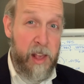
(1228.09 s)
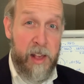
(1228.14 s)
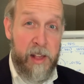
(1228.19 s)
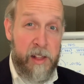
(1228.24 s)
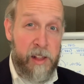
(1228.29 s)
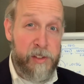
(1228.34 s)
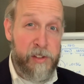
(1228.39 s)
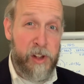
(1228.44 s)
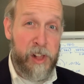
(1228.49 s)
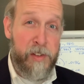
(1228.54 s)

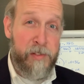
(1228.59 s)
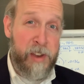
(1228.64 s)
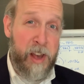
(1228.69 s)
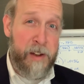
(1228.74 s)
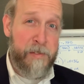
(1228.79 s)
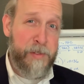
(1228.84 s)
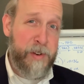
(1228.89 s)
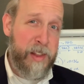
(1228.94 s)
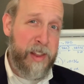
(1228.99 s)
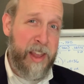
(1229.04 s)
That's all I've
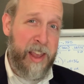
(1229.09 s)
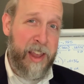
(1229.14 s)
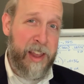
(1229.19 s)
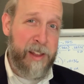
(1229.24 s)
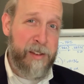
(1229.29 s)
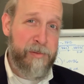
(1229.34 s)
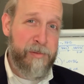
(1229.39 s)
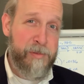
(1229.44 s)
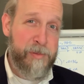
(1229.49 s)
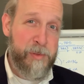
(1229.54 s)
got for
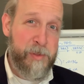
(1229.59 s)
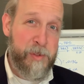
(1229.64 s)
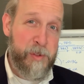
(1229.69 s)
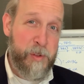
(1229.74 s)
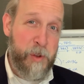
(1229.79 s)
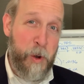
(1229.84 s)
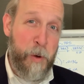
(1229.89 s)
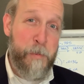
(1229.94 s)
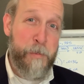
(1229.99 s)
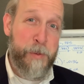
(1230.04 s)
today.
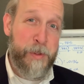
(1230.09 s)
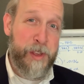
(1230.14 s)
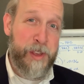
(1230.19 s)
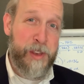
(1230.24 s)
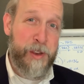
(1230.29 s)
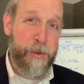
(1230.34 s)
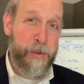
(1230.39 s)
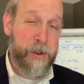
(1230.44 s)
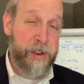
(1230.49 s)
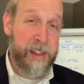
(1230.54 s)
Hopefully
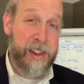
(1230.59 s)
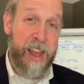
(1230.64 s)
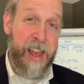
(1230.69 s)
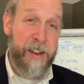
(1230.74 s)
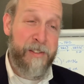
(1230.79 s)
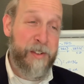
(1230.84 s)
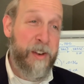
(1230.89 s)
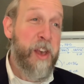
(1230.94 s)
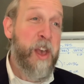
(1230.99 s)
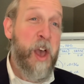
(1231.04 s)
you can
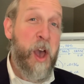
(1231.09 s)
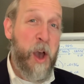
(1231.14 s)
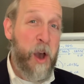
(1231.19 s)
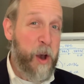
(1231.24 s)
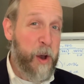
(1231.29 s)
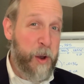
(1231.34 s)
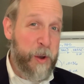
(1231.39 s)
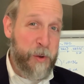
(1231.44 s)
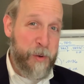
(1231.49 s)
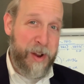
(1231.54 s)
have
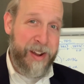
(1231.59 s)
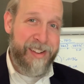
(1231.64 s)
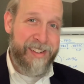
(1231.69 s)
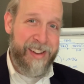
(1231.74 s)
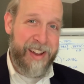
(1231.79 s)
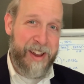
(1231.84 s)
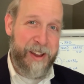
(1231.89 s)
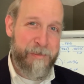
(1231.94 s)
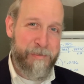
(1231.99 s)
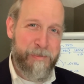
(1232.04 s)
a great
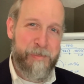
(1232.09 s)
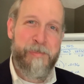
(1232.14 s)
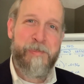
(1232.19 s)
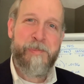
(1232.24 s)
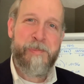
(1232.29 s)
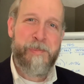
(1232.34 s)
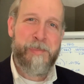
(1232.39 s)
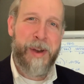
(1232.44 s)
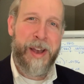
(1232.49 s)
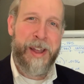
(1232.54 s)
day.
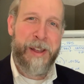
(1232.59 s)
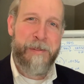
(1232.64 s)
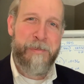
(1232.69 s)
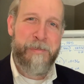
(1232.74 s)
Bye.